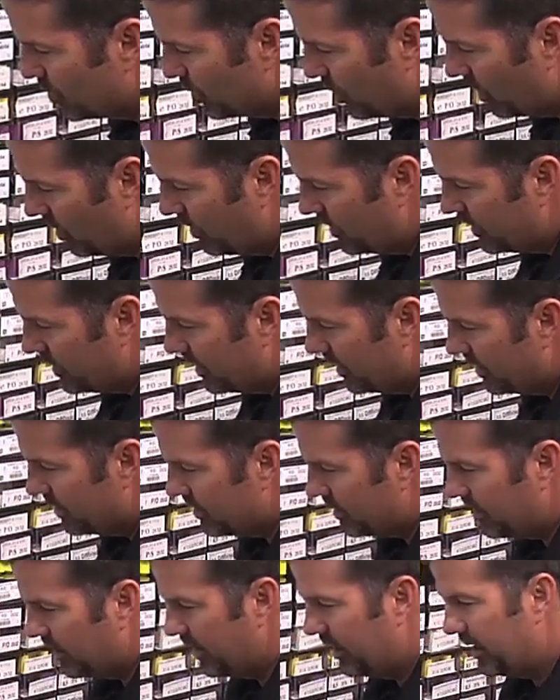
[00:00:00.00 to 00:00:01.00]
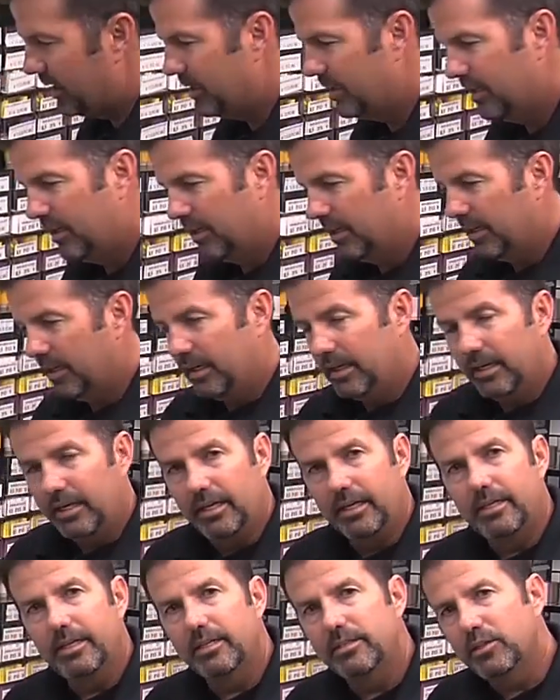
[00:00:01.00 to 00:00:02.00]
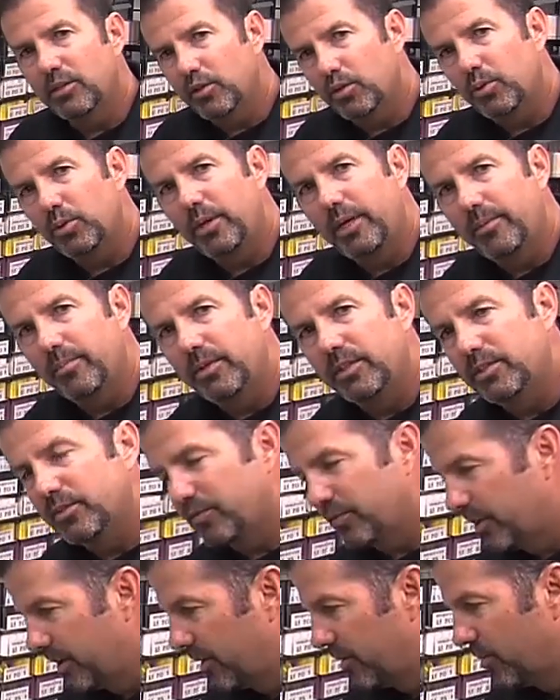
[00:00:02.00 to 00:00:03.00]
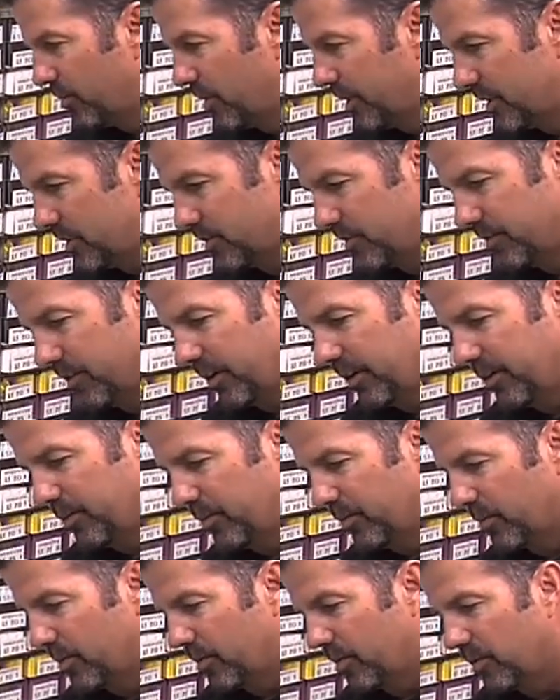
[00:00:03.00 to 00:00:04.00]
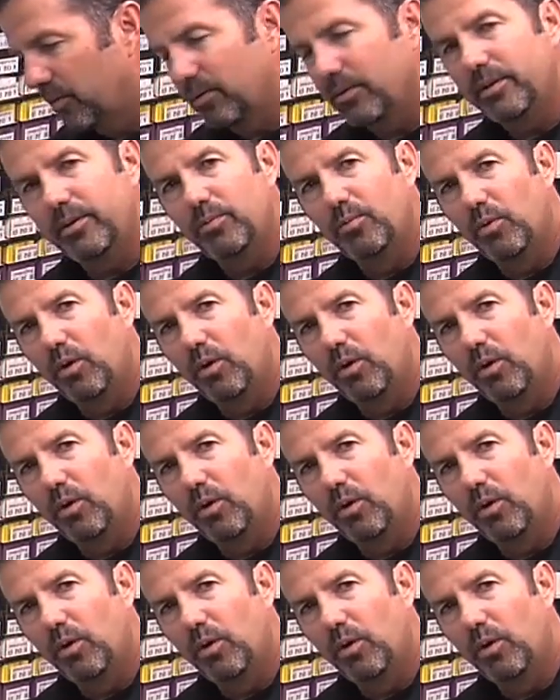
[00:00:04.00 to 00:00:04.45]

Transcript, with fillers: it's rolling down the lane, it doesn't create much flare. It makes very early